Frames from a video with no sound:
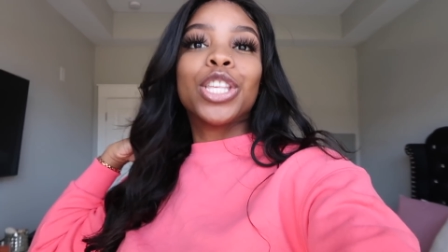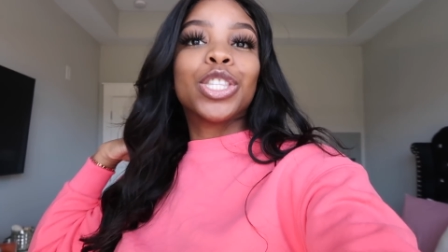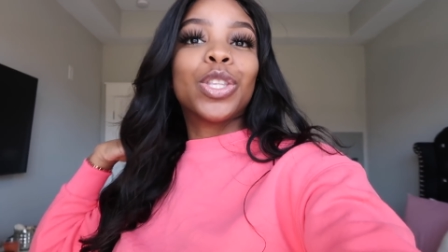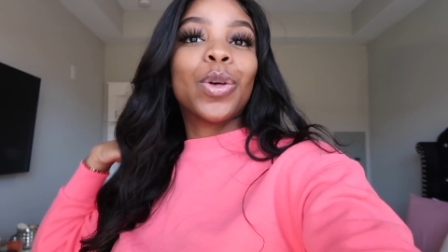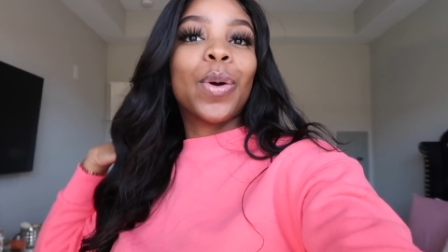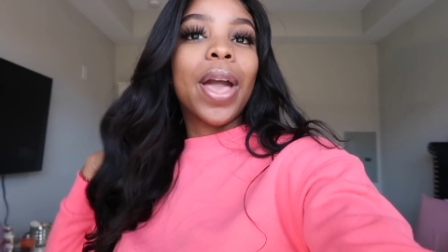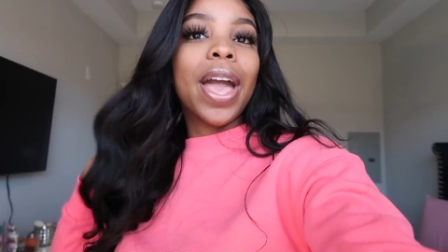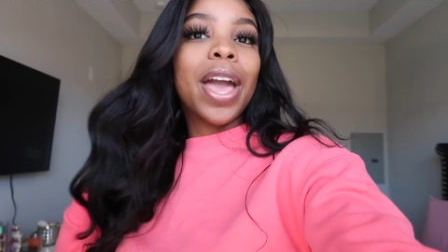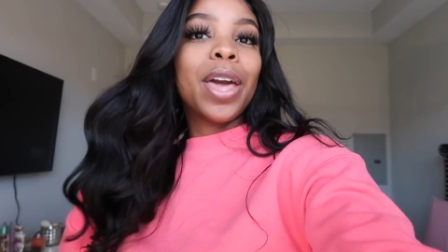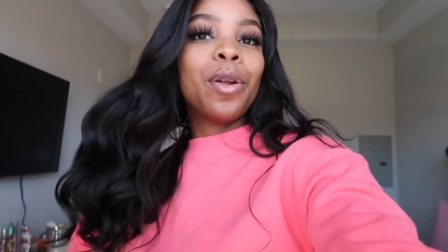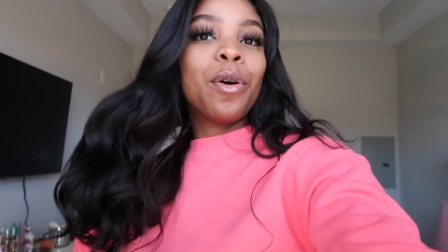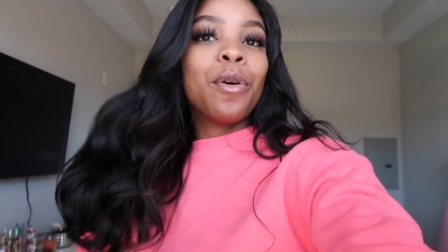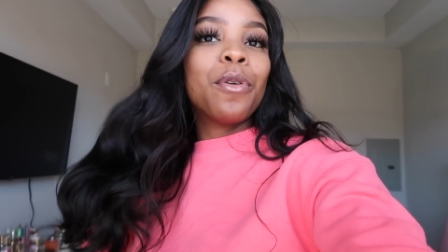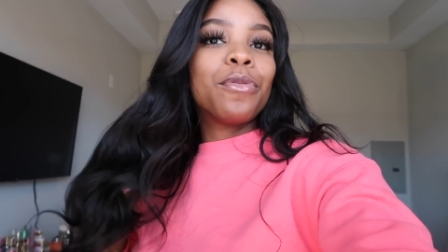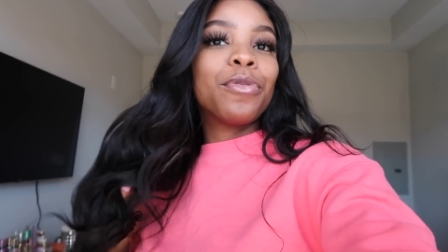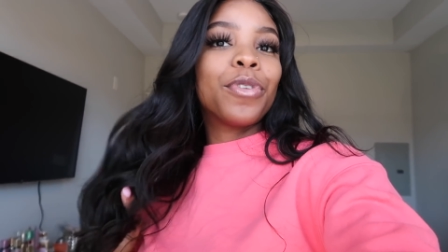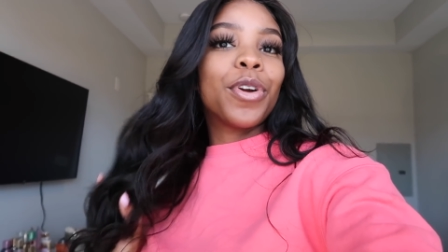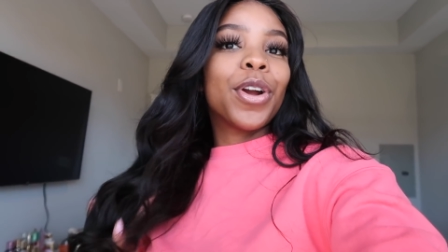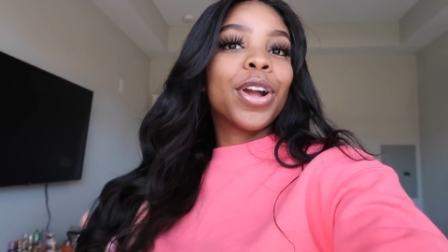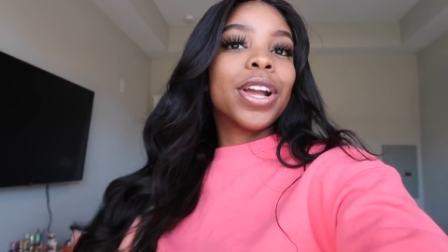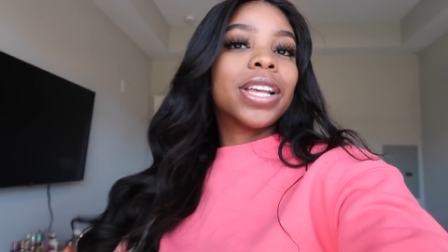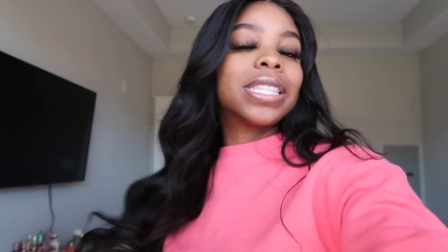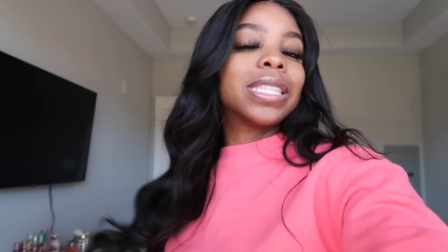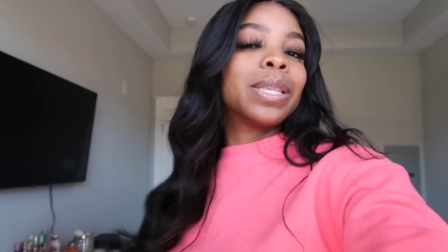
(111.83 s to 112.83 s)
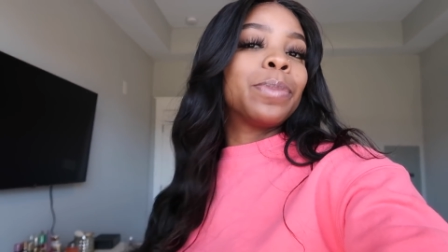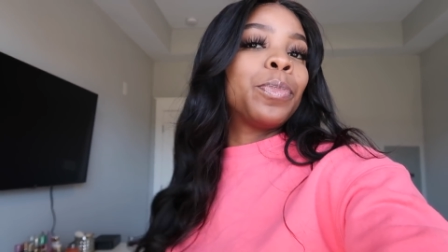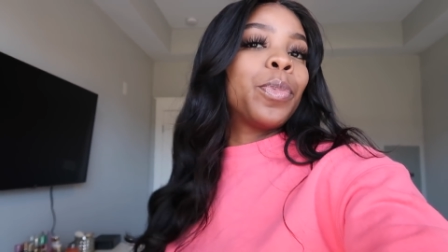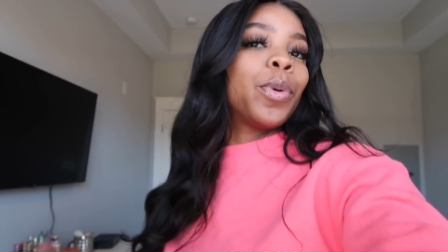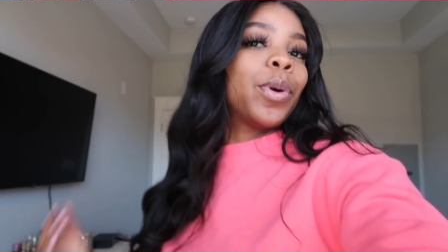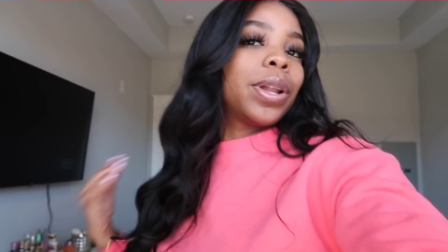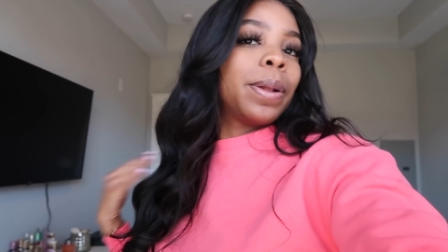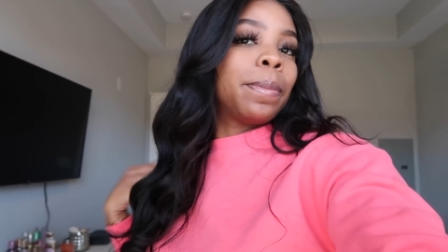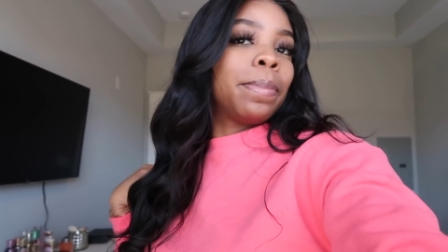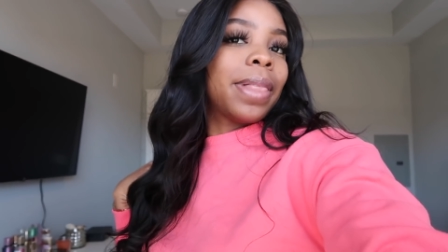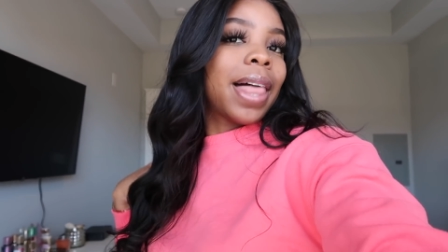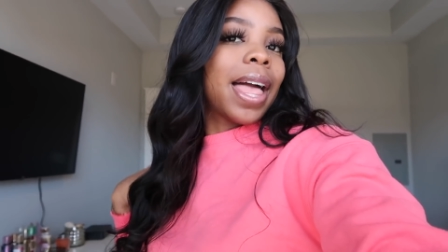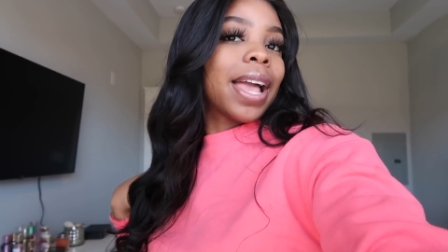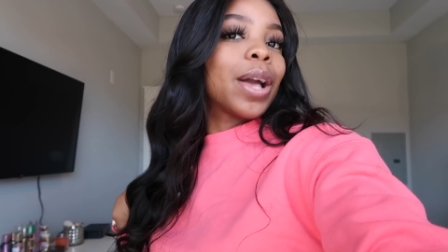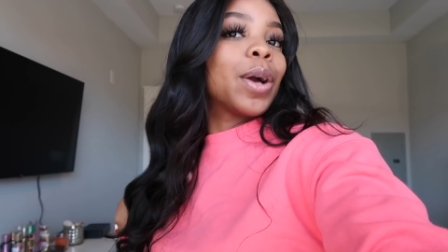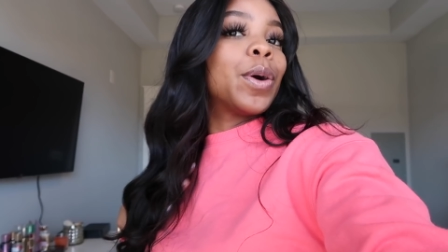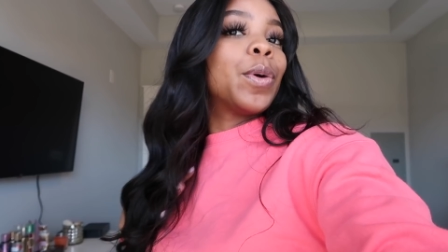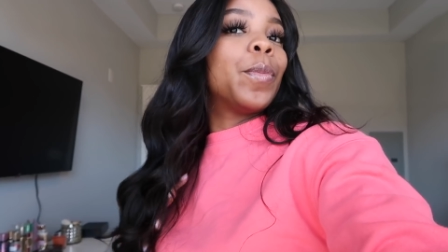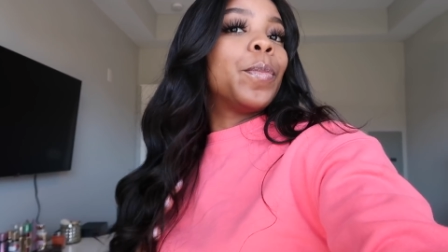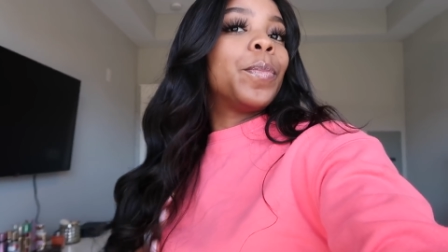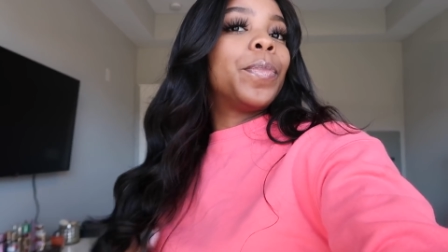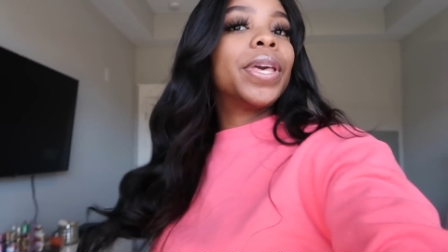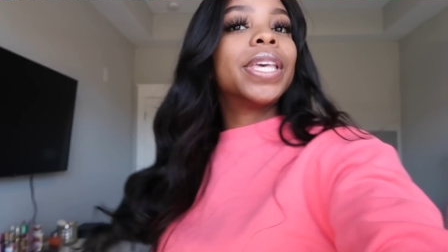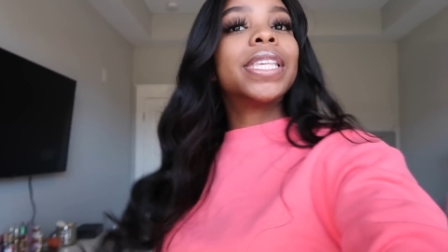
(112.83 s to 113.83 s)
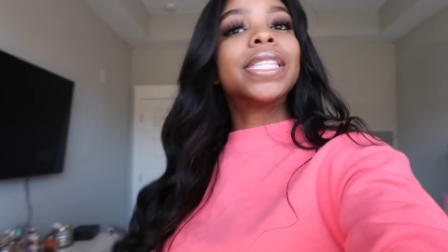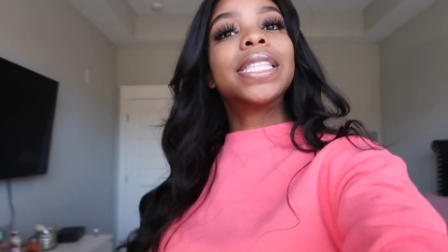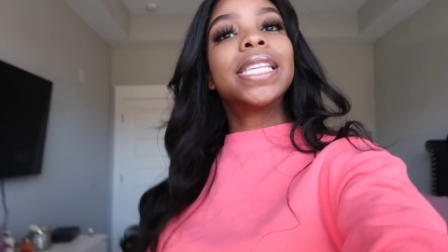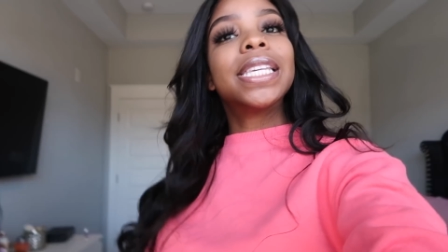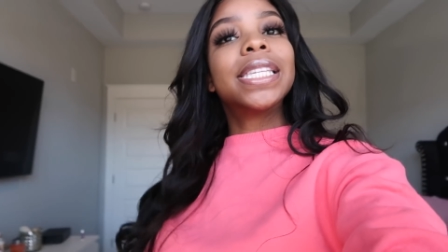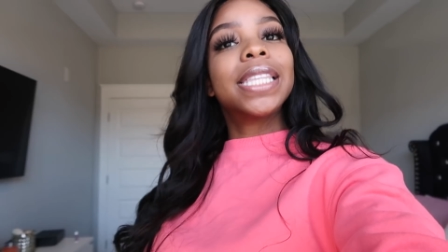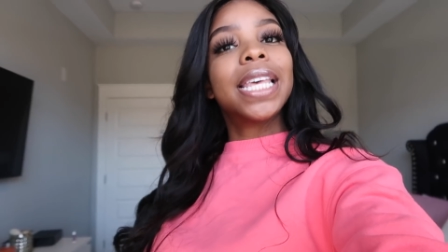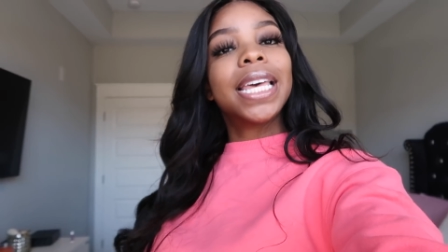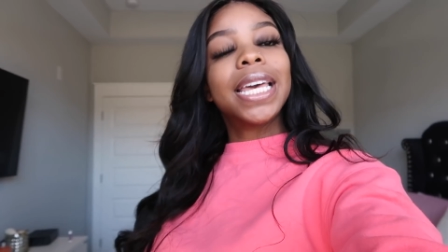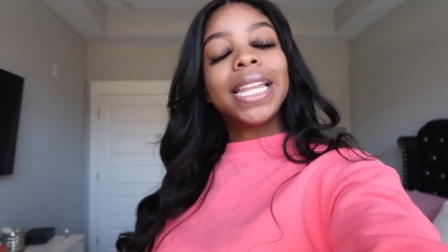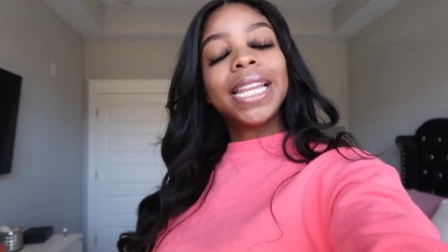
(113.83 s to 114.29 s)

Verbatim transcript: So head over and support a black owned business,